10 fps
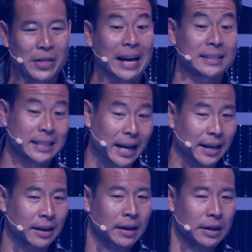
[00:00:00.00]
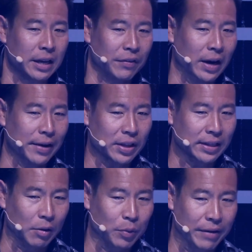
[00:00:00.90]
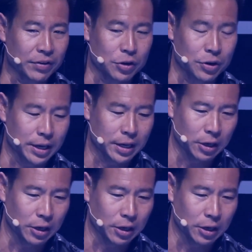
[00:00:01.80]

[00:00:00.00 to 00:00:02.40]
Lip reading: That said, given I think that we have a unique,